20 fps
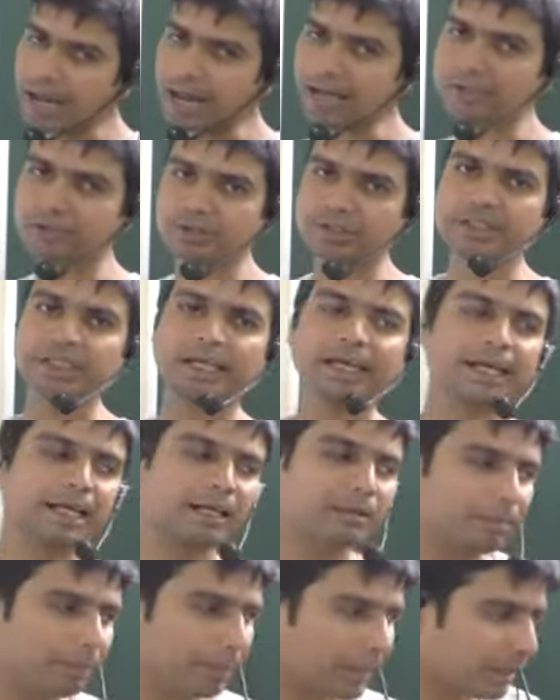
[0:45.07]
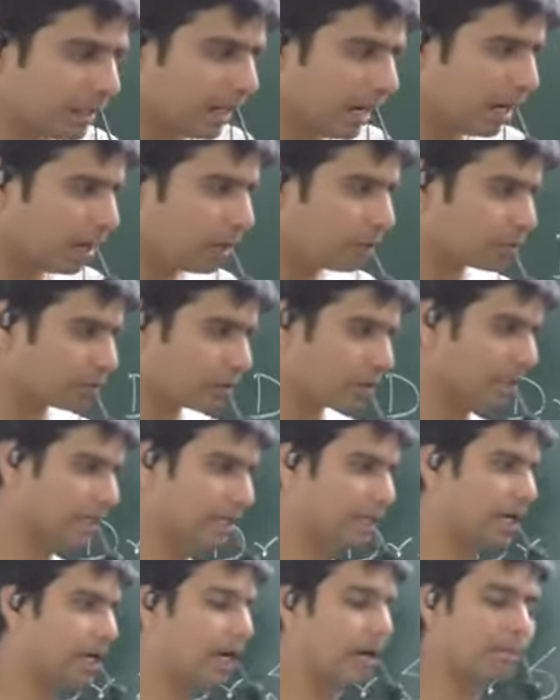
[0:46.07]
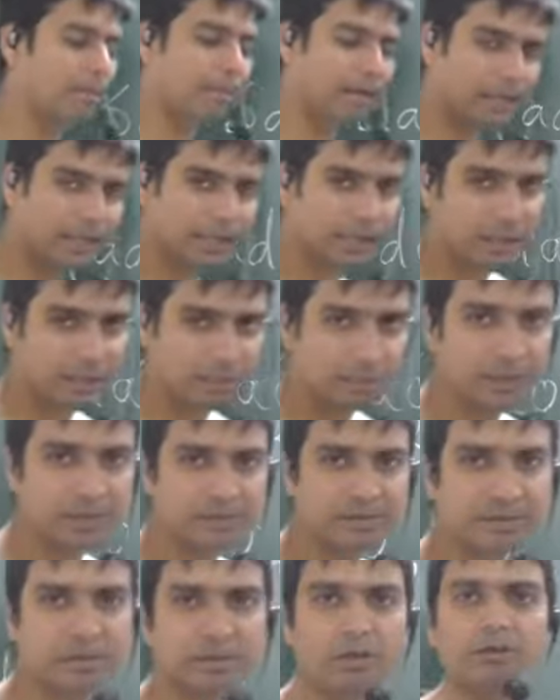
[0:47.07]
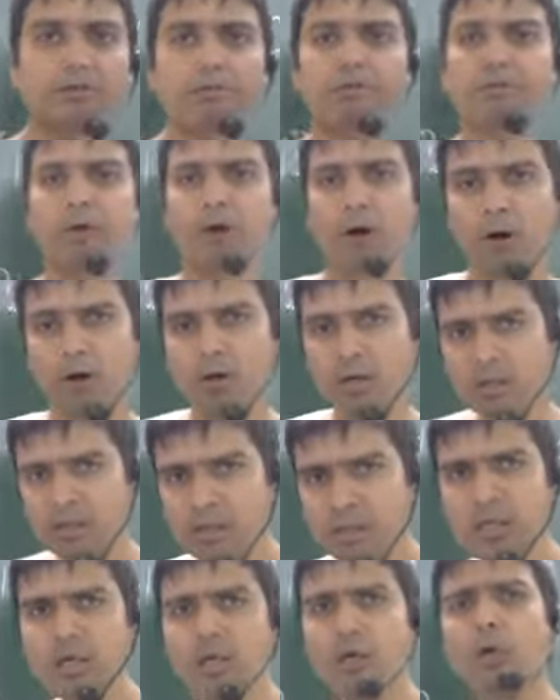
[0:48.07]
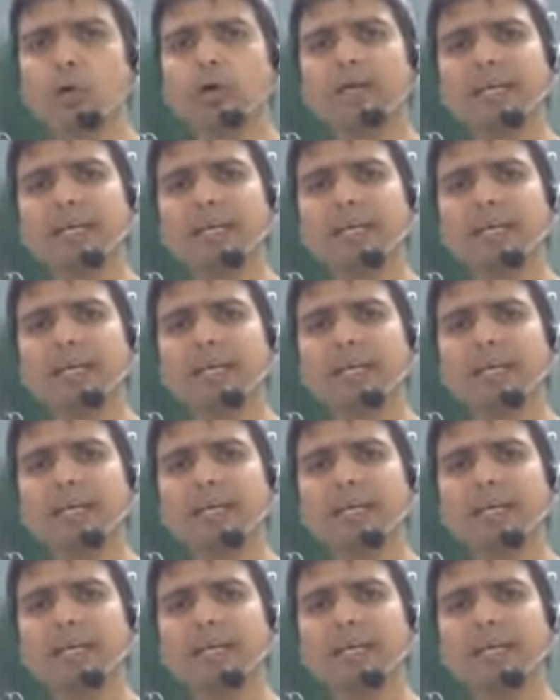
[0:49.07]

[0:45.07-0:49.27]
actually helping out an American prisoner of war who